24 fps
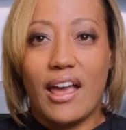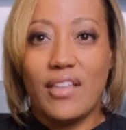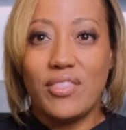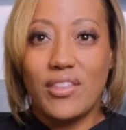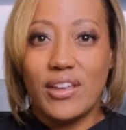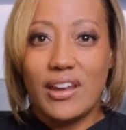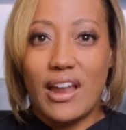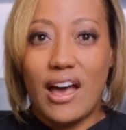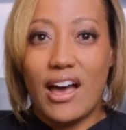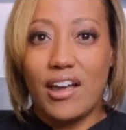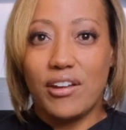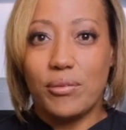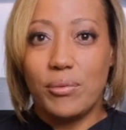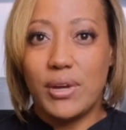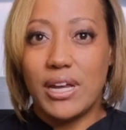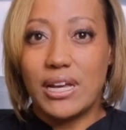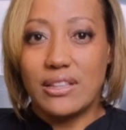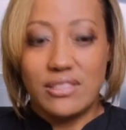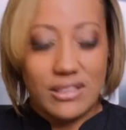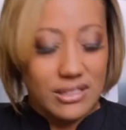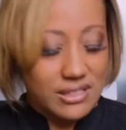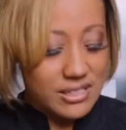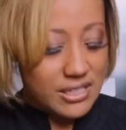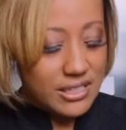And then how do we
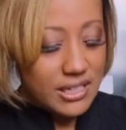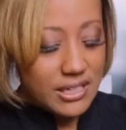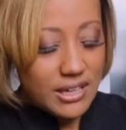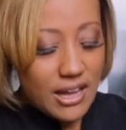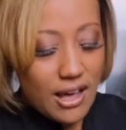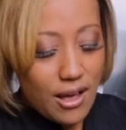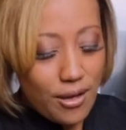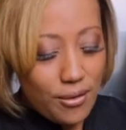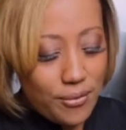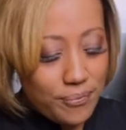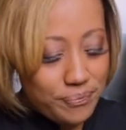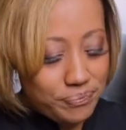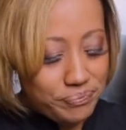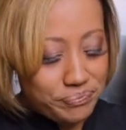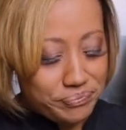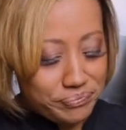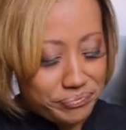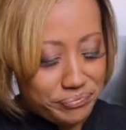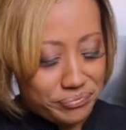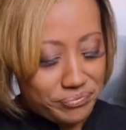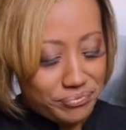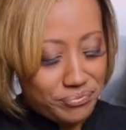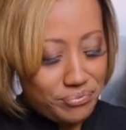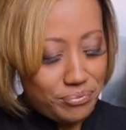get the seed out?
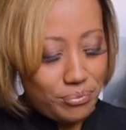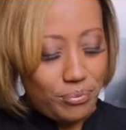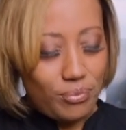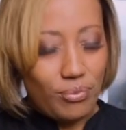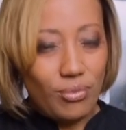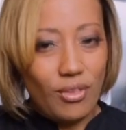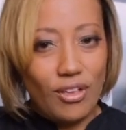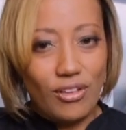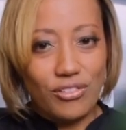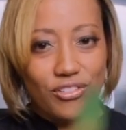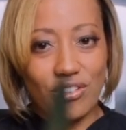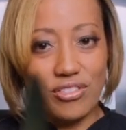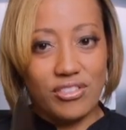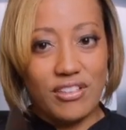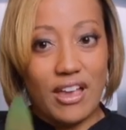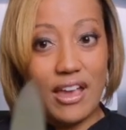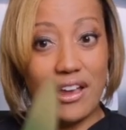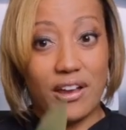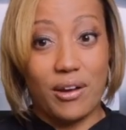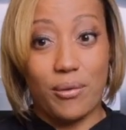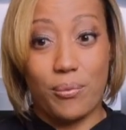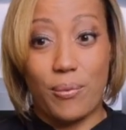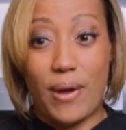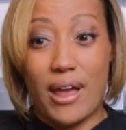Just
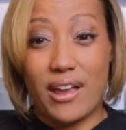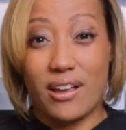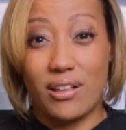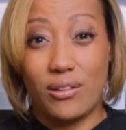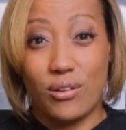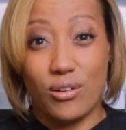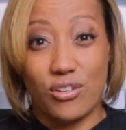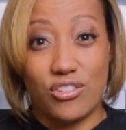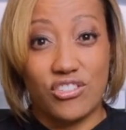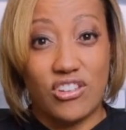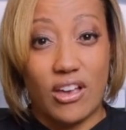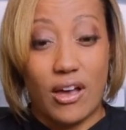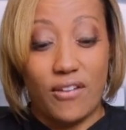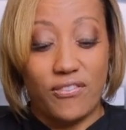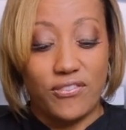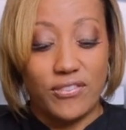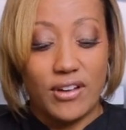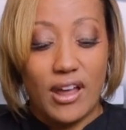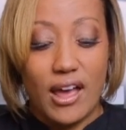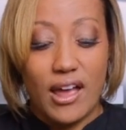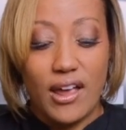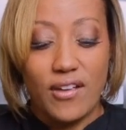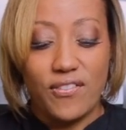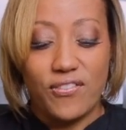take a regular chef
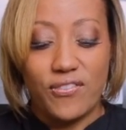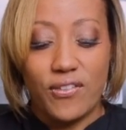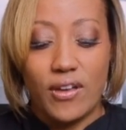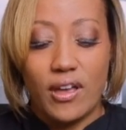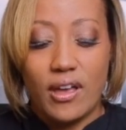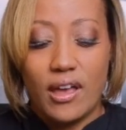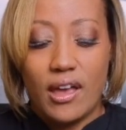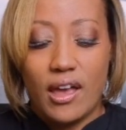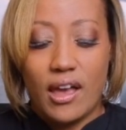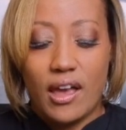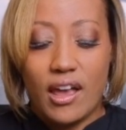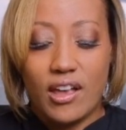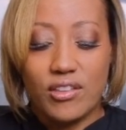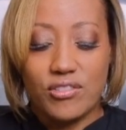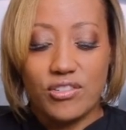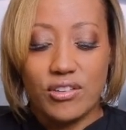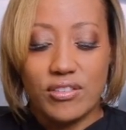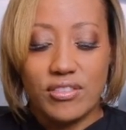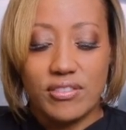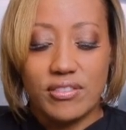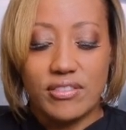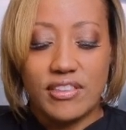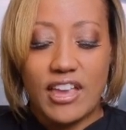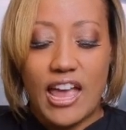knife and
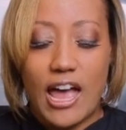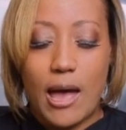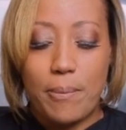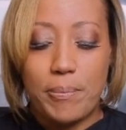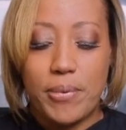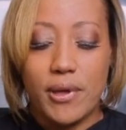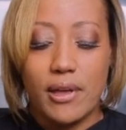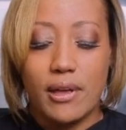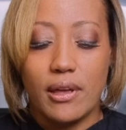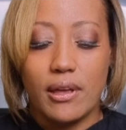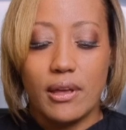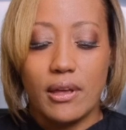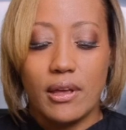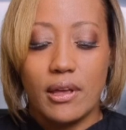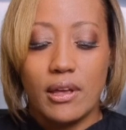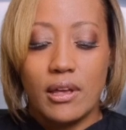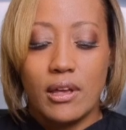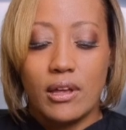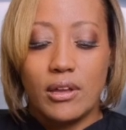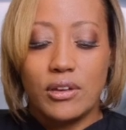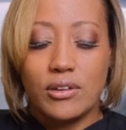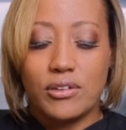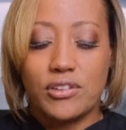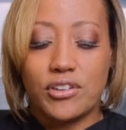just tap it,
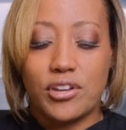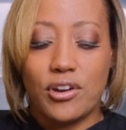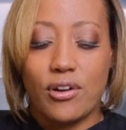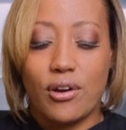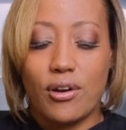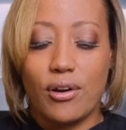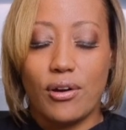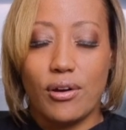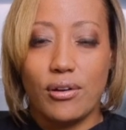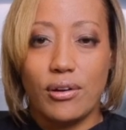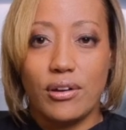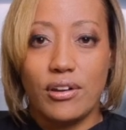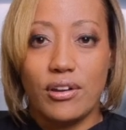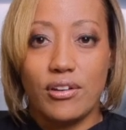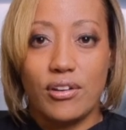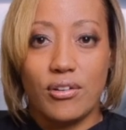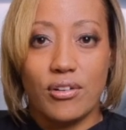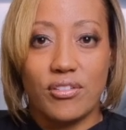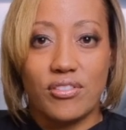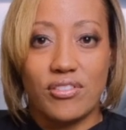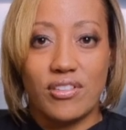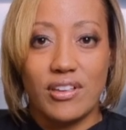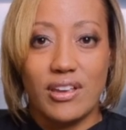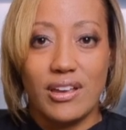turn your
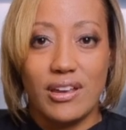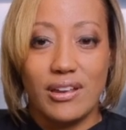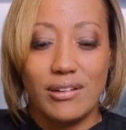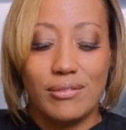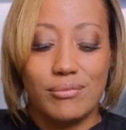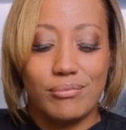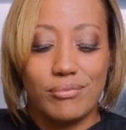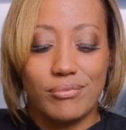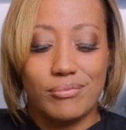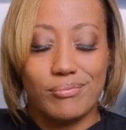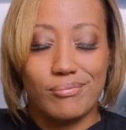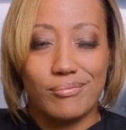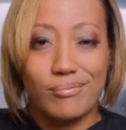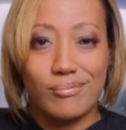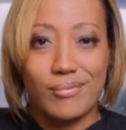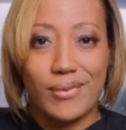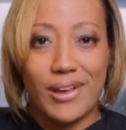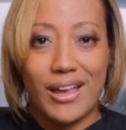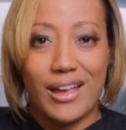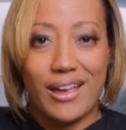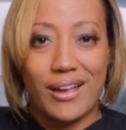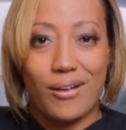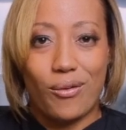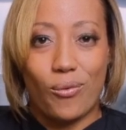seed,
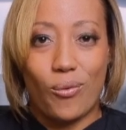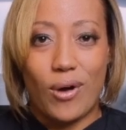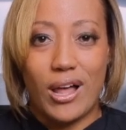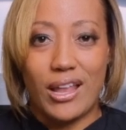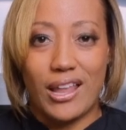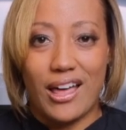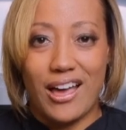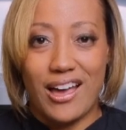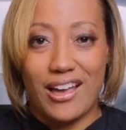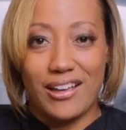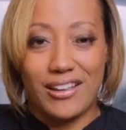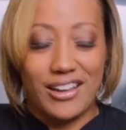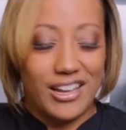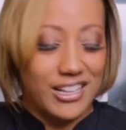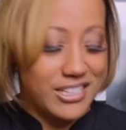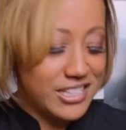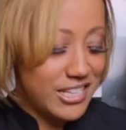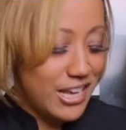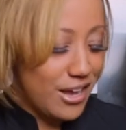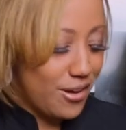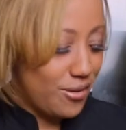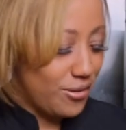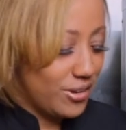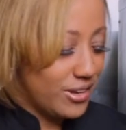voila, it's
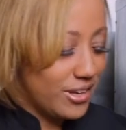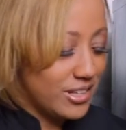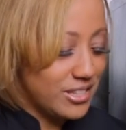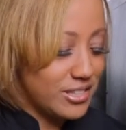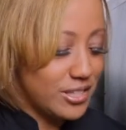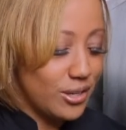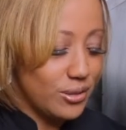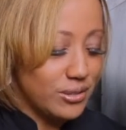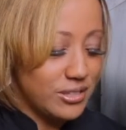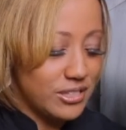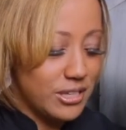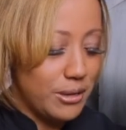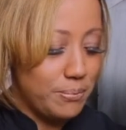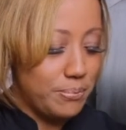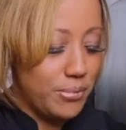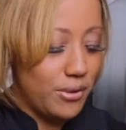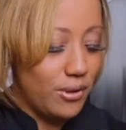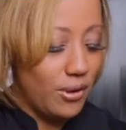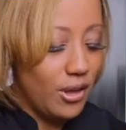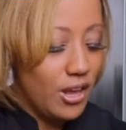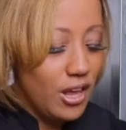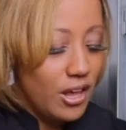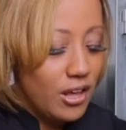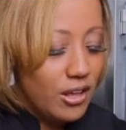out. It's so simple.